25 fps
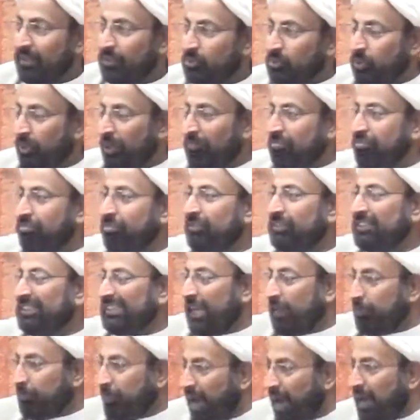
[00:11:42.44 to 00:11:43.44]
So if
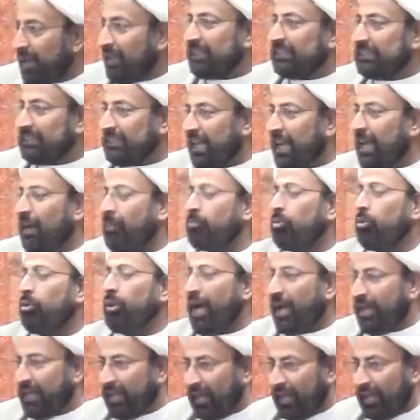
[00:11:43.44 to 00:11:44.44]
Salman is
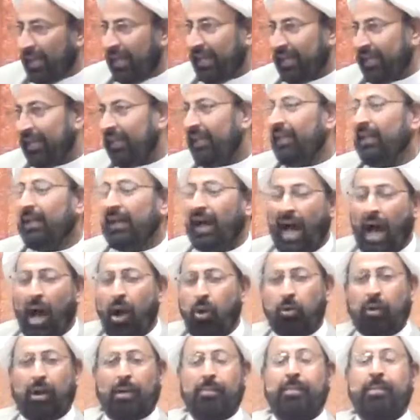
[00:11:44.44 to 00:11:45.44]
Salamullah alayh,
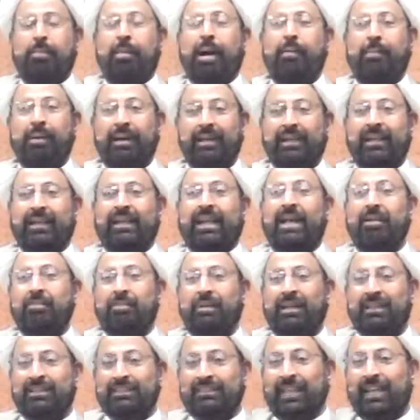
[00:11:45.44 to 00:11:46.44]
how come Imam Ali can
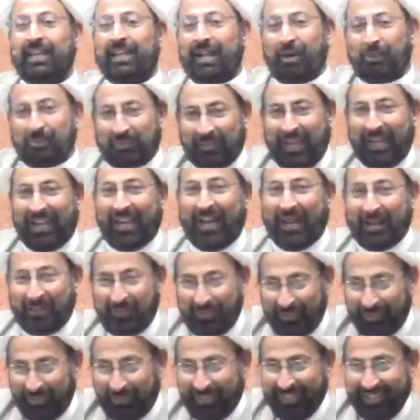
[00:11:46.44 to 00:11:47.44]
be Raziyallahu ta'ala
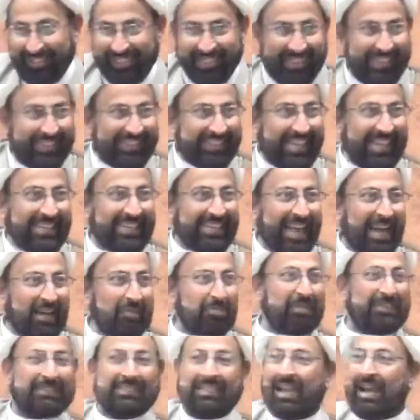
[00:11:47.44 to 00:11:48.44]
anhu and
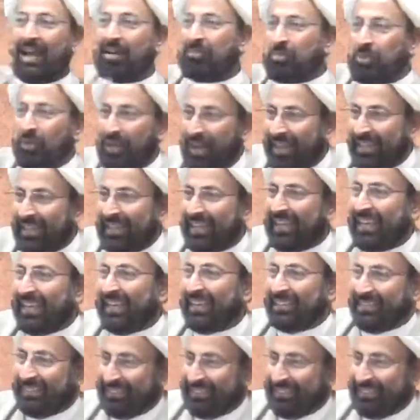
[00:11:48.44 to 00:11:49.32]
cannot be Salamullah alayh?